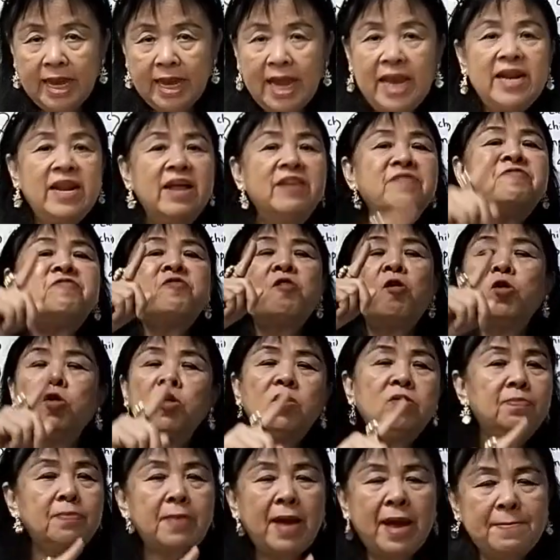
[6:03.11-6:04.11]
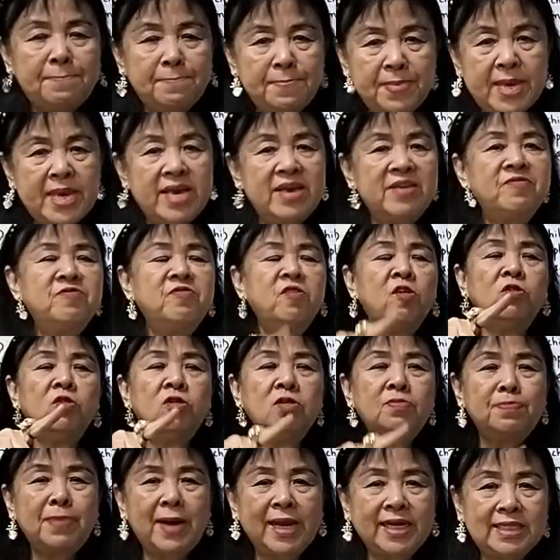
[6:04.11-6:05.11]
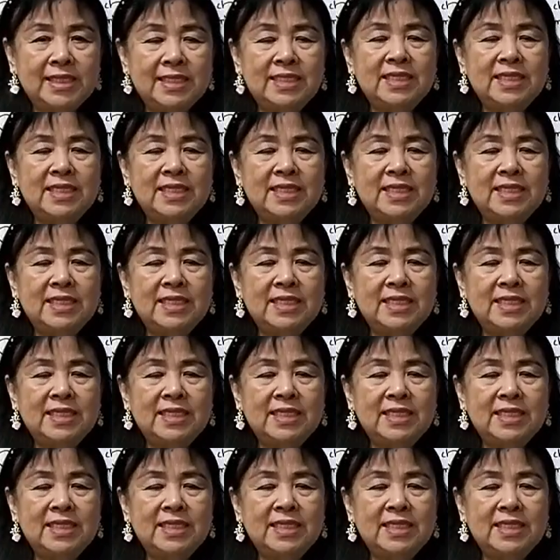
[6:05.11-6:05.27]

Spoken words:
and then followed by B, followed by